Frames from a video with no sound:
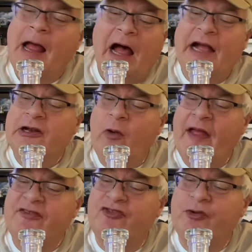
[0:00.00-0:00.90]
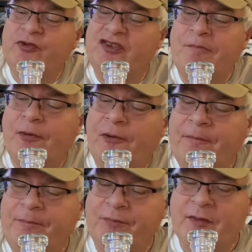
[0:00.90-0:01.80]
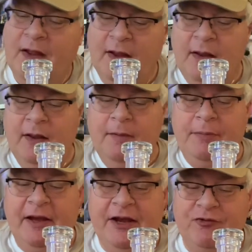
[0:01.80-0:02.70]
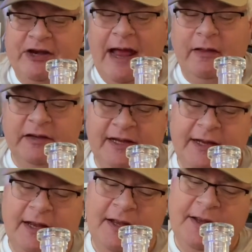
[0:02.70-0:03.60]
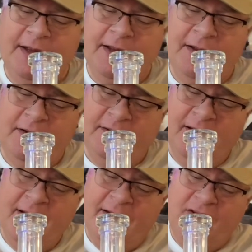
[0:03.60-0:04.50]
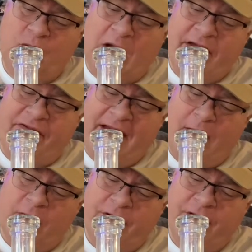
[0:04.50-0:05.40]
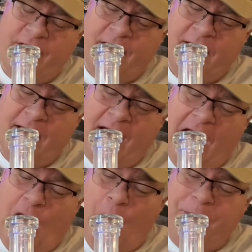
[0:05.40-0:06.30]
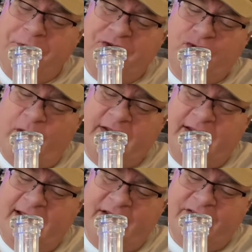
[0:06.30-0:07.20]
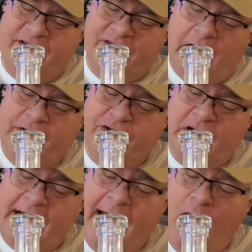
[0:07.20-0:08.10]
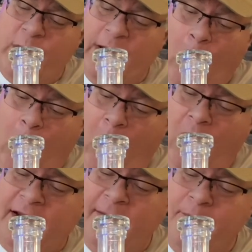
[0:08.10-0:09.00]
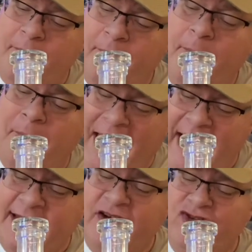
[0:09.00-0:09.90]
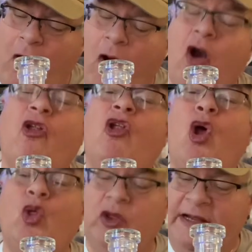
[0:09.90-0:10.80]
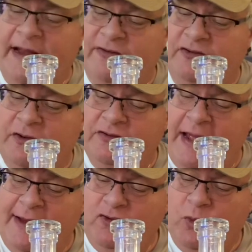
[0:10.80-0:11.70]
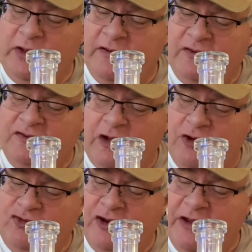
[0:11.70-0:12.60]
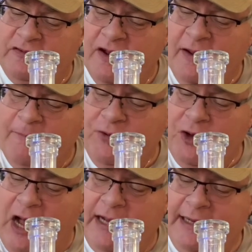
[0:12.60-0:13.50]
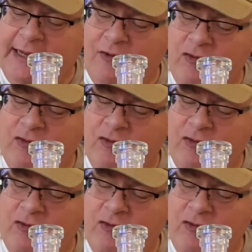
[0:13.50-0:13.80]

I know that's too simple, but in reality, it's what I found. I hope you enjoyed today's discussion on how we all can manage our loneliness, because that's what the discussion is. You're not going to get